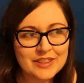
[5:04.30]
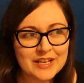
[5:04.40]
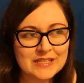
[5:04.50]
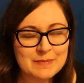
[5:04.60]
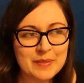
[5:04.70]

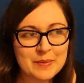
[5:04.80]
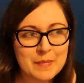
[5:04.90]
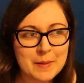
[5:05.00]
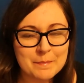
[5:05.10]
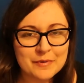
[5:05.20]
things about the
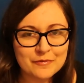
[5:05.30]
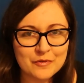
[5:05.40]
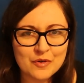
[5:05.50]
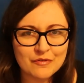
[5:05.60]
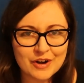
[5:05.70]
mum
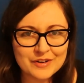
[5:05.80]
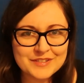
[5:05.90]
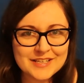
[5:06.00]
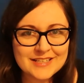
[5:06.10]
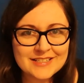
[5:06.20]
before
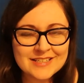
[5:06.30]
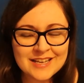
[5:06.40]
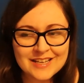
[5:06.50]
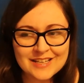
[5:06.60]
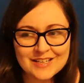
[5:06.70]
Rose is.
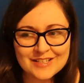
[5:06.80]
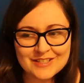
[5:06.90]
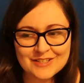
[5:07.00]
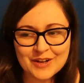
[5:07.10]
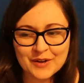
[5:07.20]

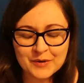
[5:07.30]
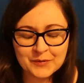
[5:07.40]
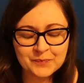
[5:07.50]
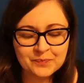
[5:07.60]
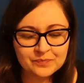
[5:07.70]
So
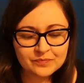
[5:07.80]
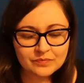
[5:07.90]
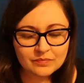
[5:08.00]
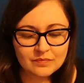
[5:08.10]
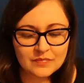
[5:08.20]

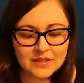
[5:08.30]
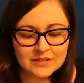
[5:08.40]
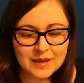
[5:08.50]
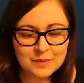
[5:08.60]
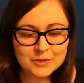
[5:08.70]

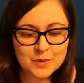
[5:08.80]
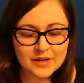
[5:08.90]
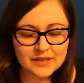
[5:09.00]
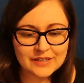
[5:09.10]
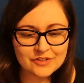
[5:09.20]
that was
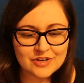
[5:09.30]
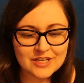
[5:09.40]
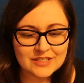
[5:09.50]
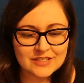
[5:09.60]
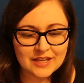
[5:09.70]
quite an
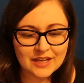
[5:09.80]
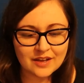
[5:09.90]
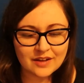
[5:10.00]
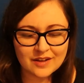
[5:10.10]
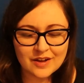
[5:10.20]

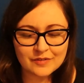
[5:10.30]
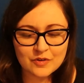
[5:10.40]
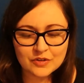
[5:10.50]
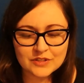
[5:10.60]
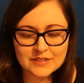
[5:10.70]
interesting kind of
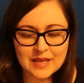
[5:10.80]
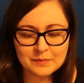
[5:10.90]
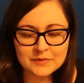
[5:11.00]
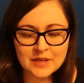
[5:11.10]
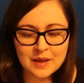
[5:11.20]

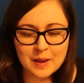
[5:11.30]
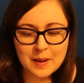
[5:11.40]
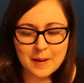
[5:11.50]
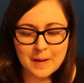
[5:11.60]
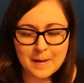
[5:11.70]
concept.
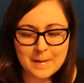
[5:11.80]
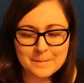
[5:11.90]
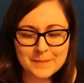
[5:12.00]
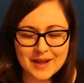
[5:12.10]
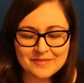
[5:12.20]

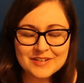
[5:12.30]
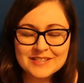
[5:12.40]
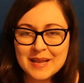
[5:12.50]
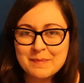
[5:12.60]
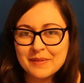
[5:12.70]
But I have to
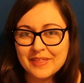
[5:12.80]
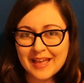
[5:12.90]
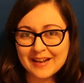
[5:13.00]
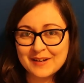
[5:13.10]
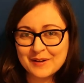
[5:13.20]
say, by the
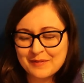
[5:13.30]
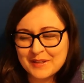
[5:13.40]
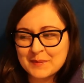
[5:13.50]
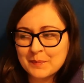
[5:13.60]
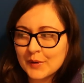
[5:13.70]
end of
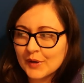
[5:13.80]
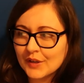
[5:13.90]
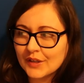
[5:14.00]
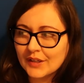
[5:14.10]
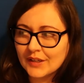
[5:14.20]
this
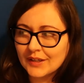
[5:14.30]
book,